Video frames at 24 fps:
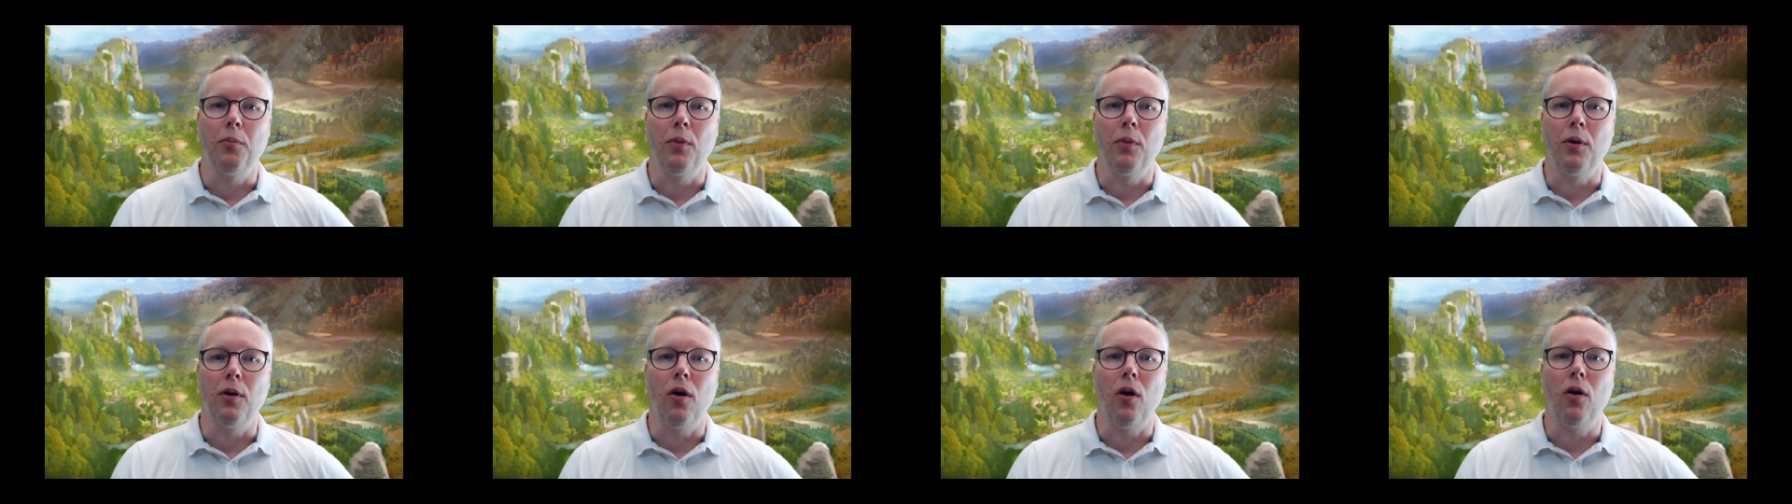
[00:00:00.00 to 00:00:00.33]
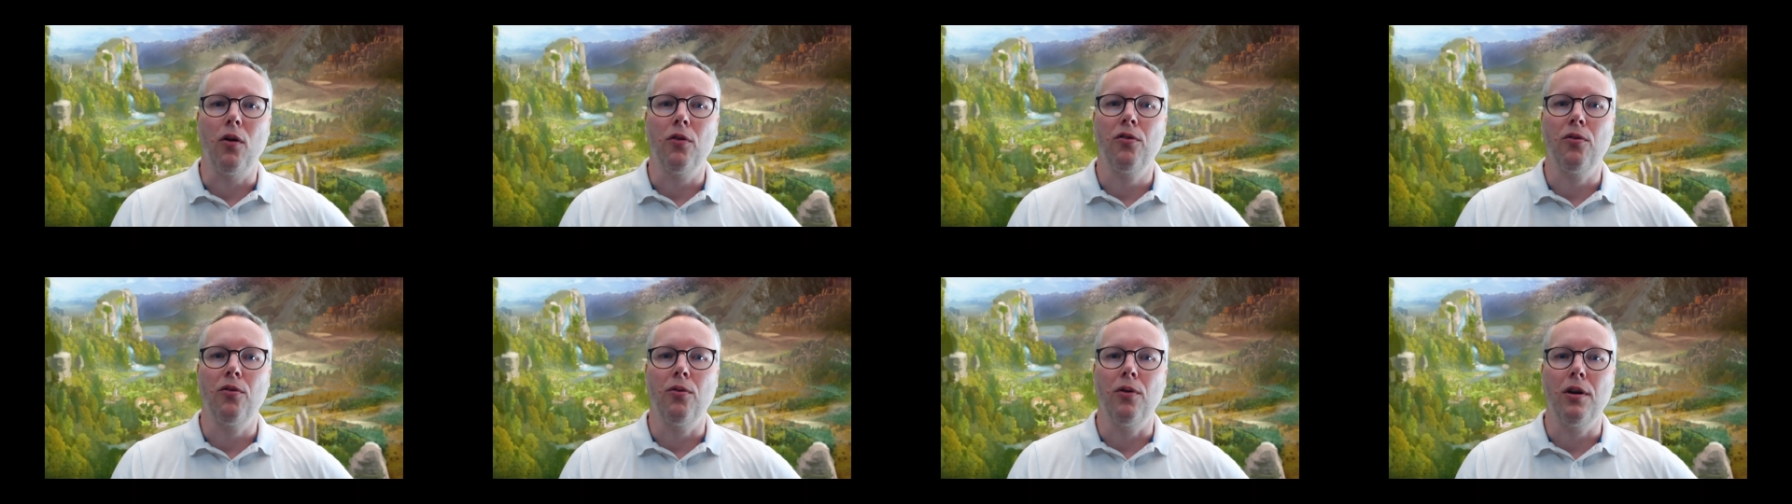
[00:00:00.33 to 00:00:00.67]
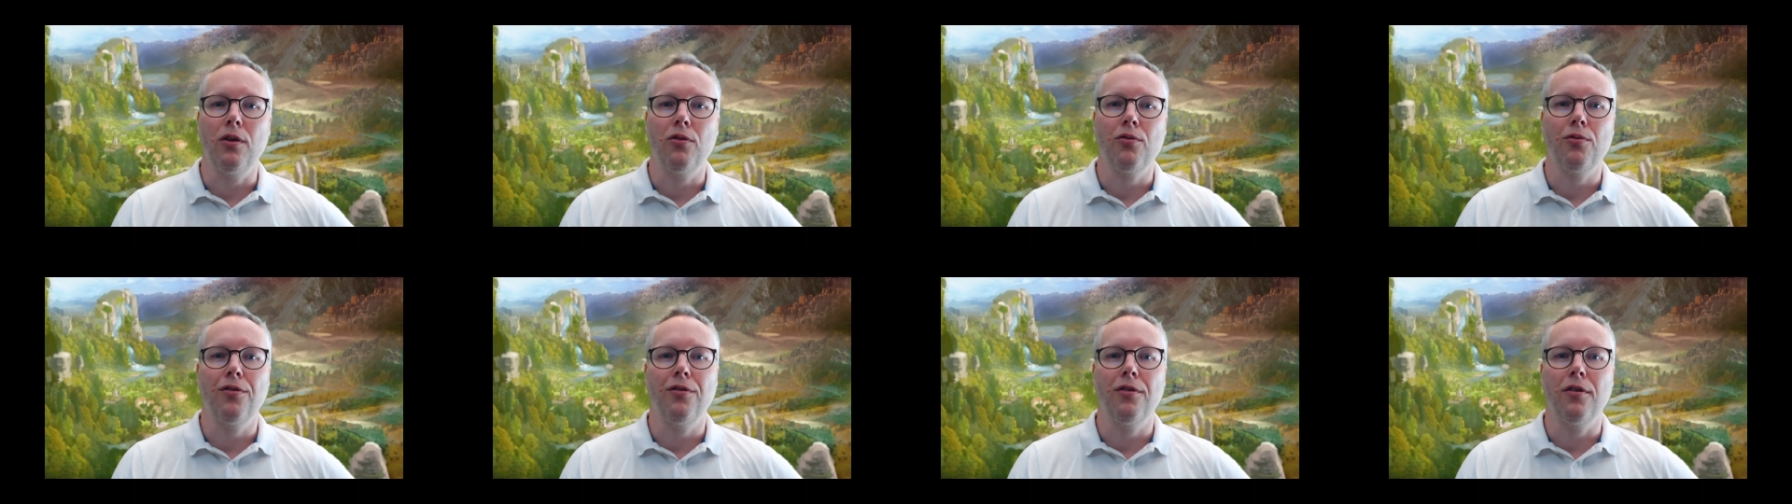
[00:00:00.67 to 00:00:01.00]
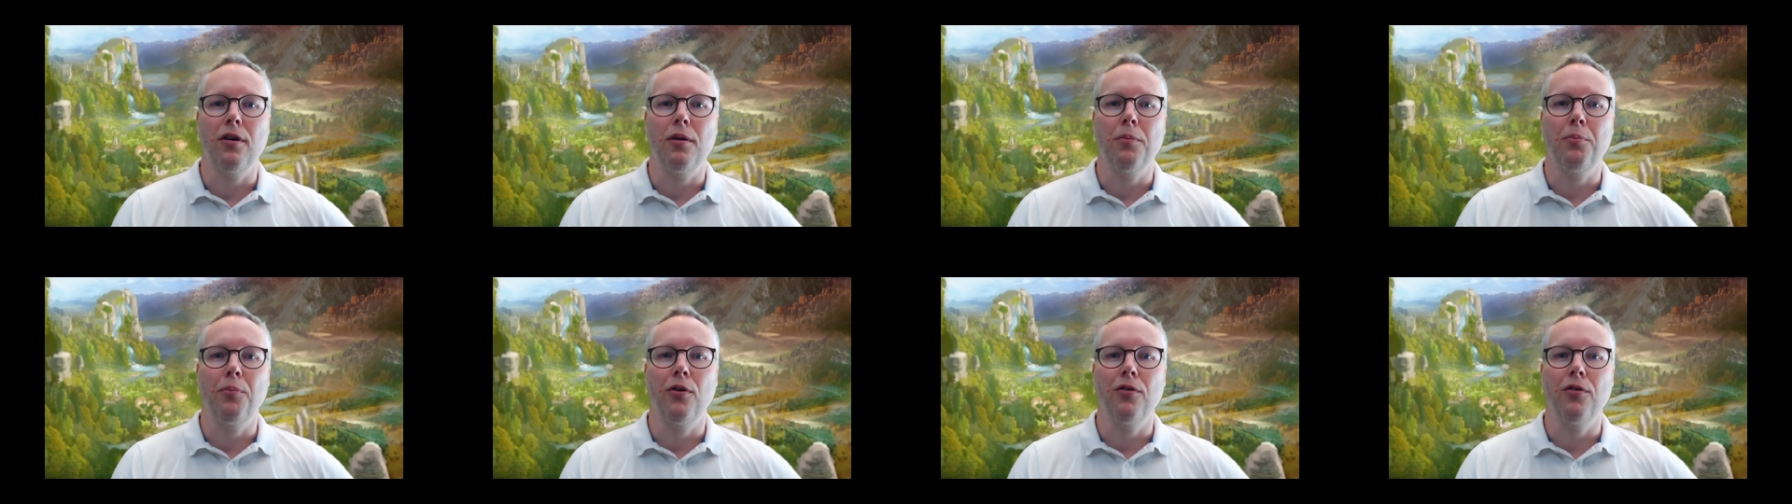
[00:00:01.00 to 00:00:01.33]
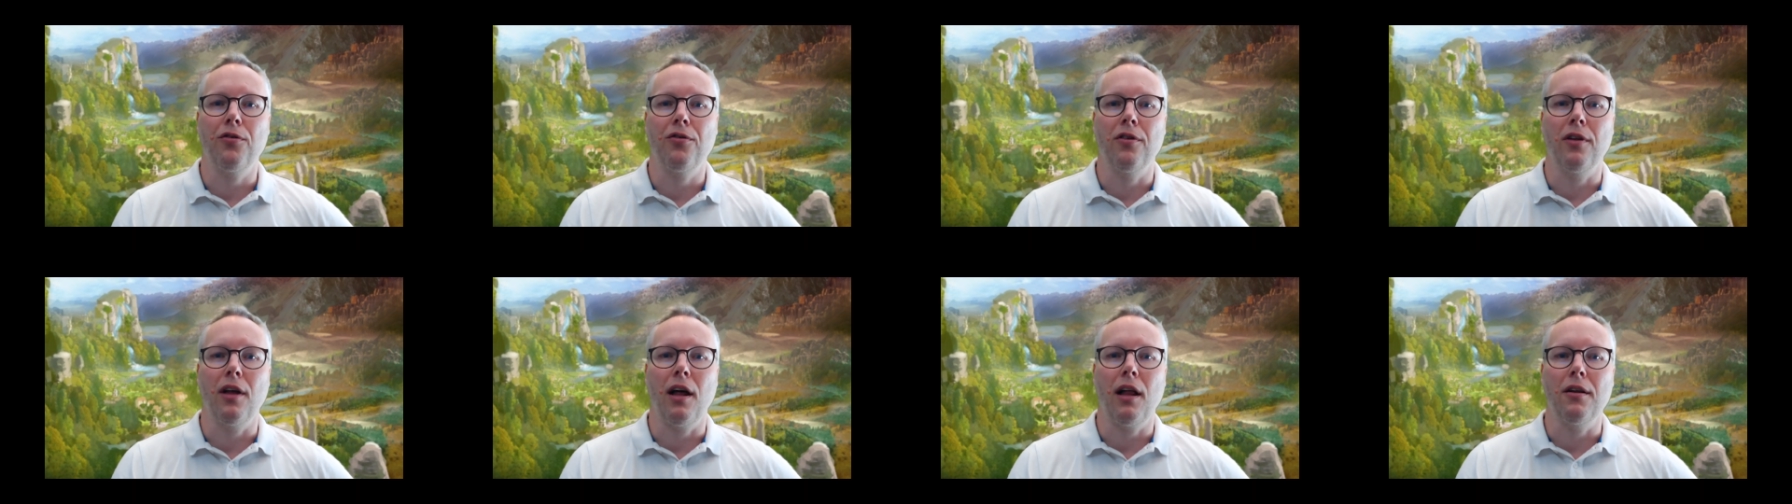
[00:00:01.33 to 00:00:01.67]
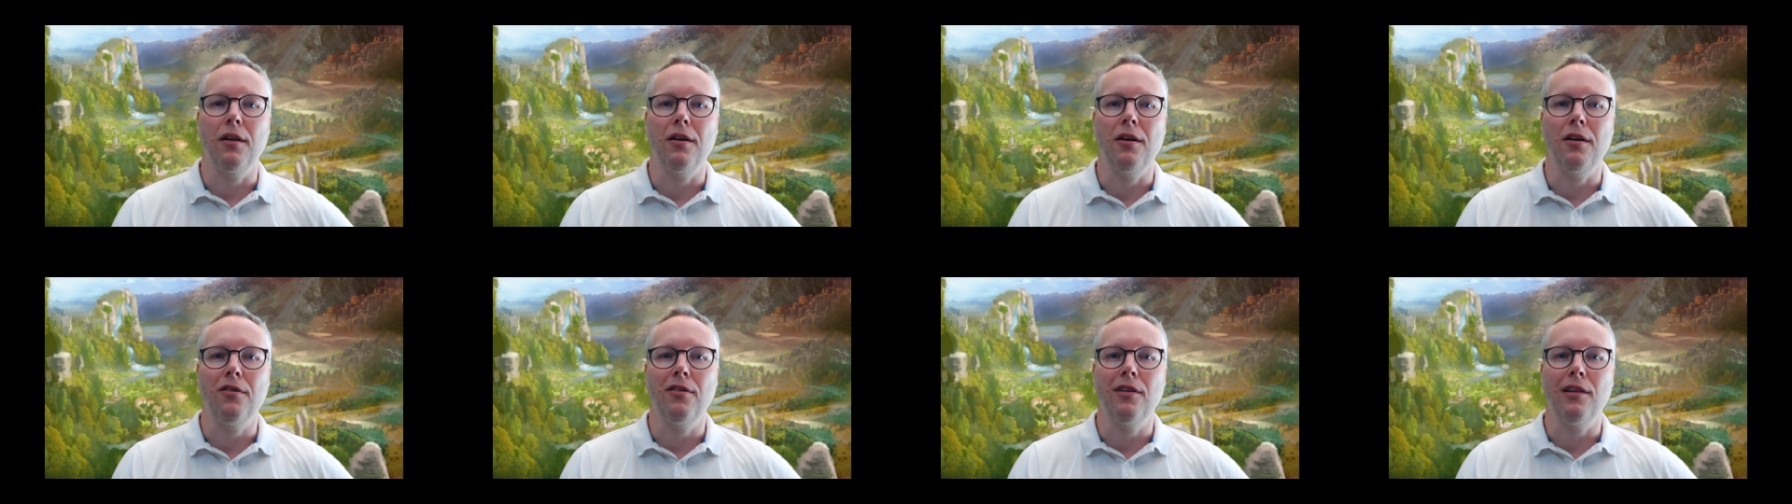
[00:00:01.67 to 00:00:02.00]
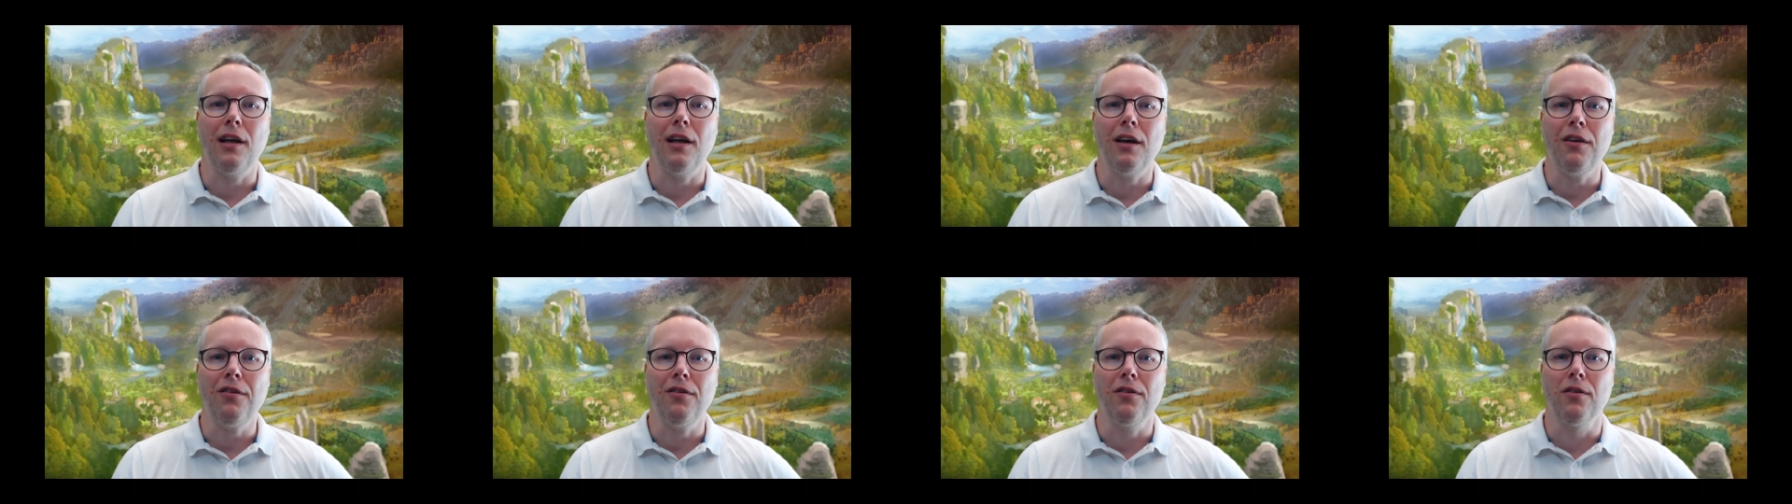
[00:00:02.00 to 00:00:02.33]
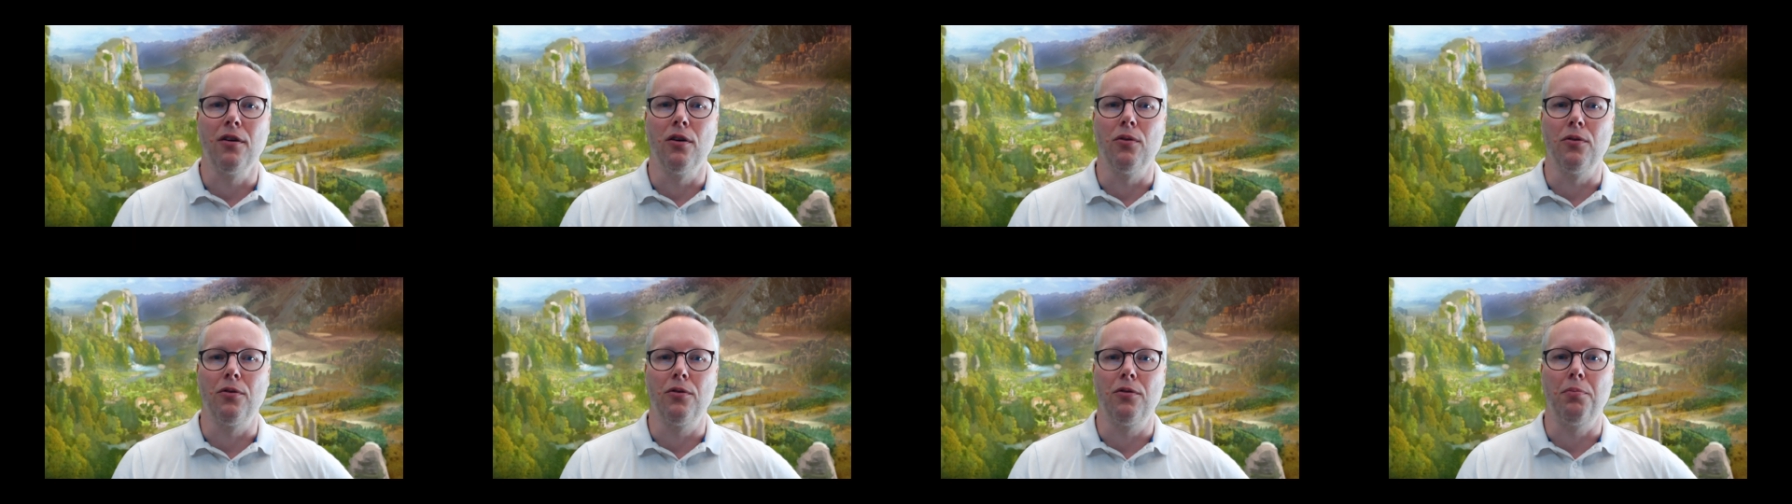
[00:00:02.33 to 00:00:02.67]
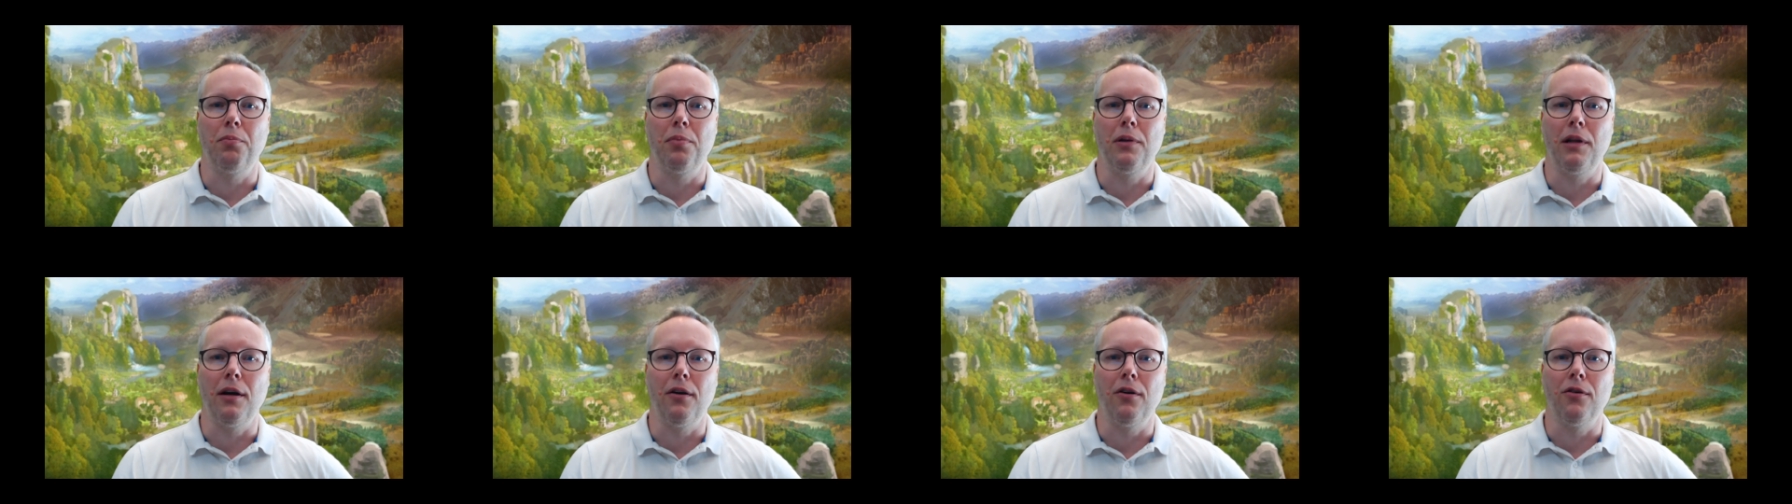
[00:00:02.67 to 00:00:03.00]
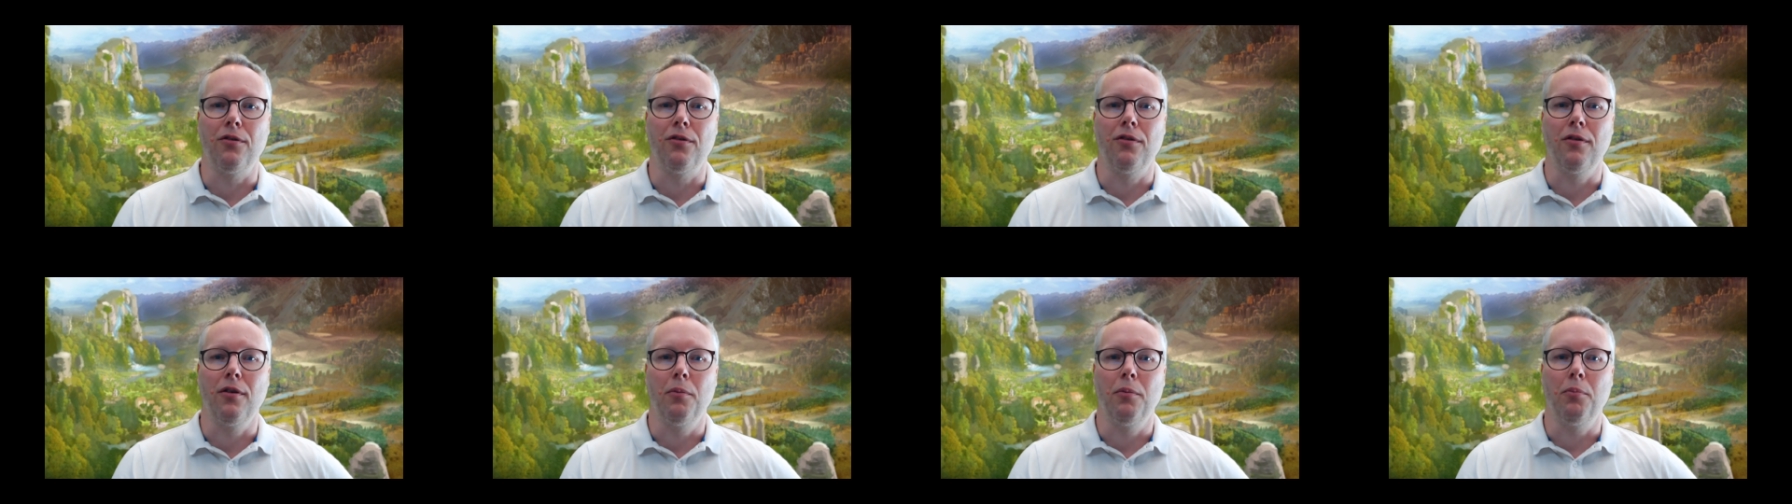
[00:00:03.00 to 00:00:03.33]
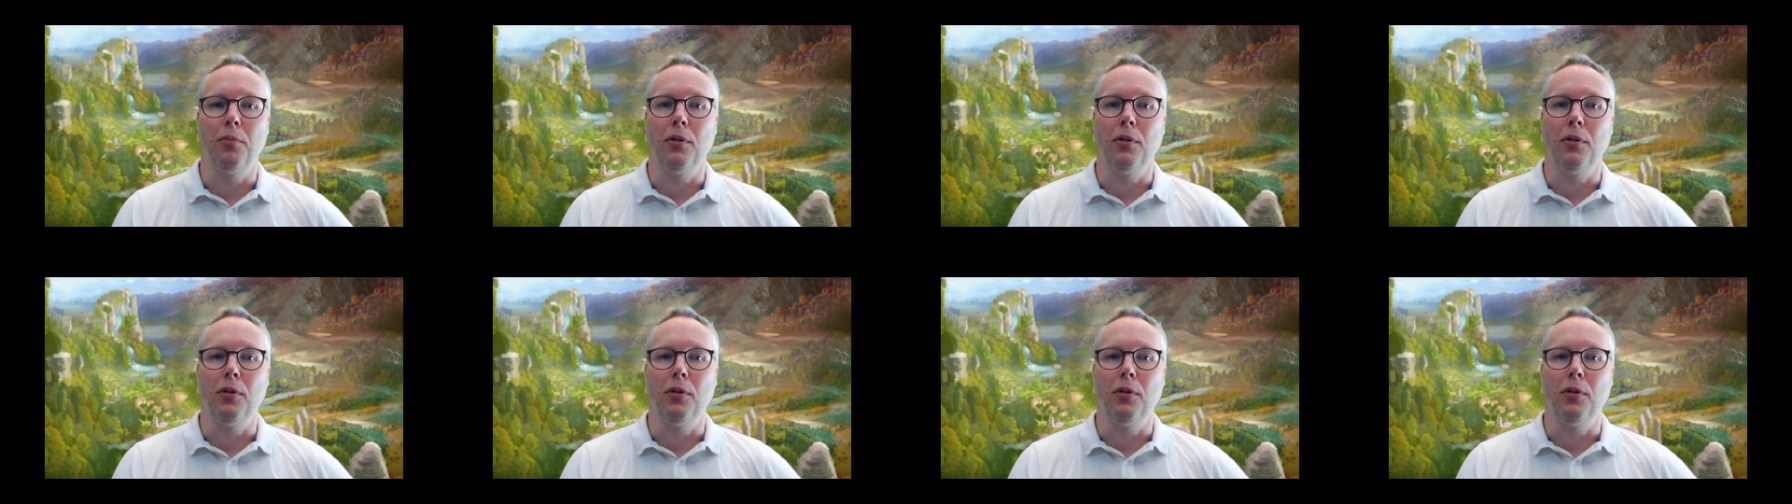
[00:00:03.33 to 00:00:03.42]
but also interesting personalities less known to players,